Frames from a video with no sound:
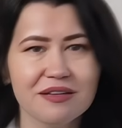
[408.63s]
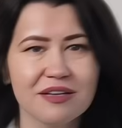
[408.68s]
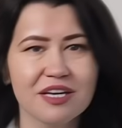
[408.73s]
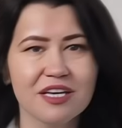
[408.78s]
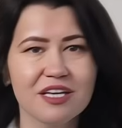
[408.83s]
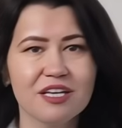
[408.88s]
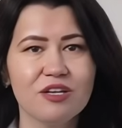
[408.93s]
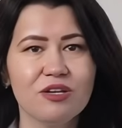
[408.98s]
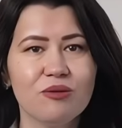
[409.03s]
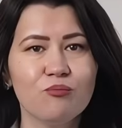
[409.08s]

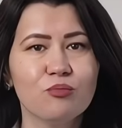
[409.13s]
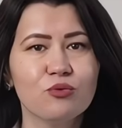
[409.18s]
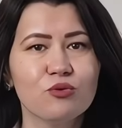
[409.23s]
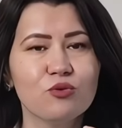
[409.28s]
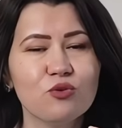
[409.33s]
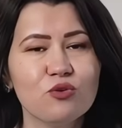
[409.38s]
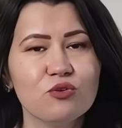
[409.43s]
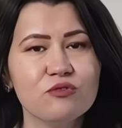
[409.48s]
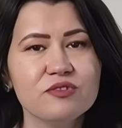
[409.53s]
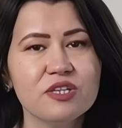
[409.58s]
and
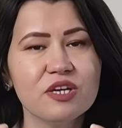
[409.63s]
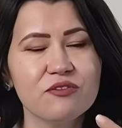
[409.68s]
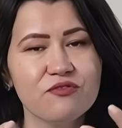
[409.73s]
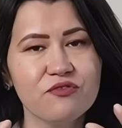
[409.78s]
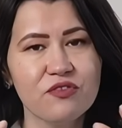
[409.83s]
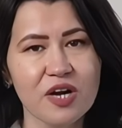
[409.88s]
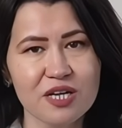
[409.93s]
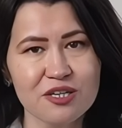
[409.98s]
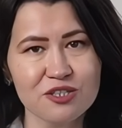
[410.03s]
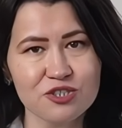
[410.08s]
improve the
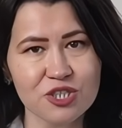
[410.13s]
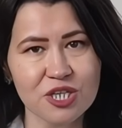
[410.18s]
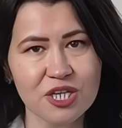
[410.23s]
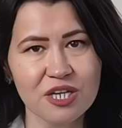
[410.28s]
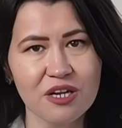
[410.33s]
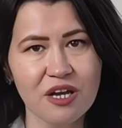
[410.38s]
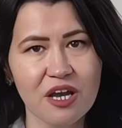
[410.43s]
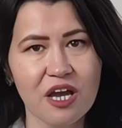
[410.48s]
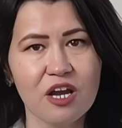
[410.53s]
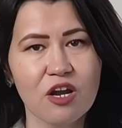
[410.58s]

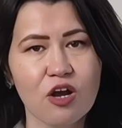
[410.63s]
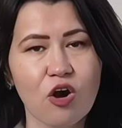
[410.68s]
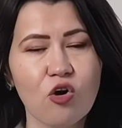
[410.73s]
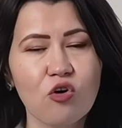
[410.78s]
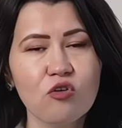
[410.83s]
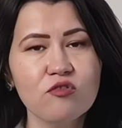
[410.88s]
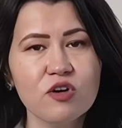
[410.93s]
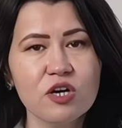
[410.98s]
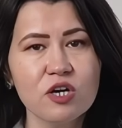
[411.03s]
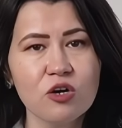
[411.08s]
function and
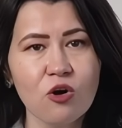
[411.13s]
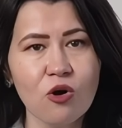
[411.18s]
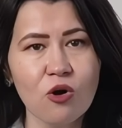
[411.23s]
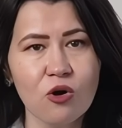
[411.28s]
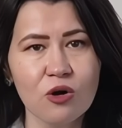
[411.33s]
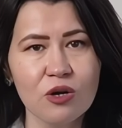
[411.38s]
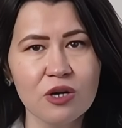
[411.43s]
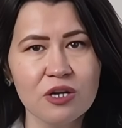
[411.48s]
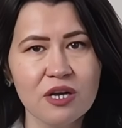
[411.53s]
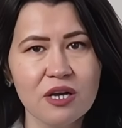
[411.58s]

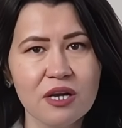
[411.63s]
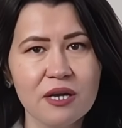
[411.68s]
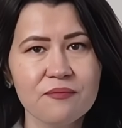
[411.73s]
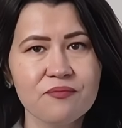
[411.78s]
overall